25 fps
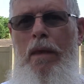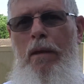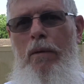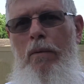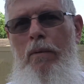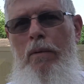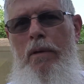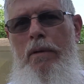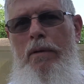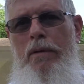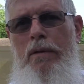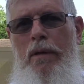
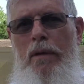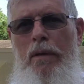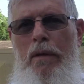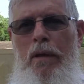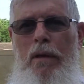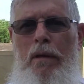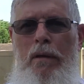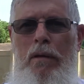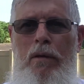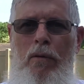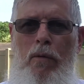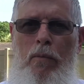Went to
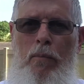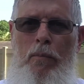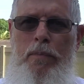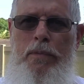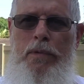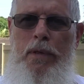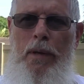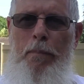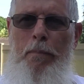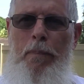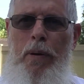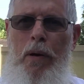the Home
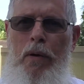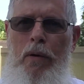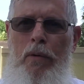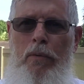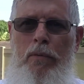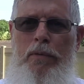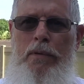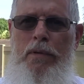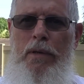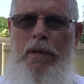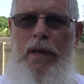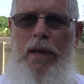Depot
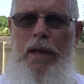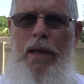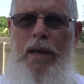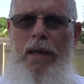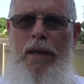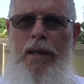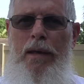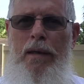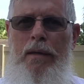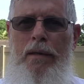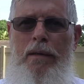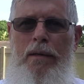
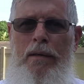today.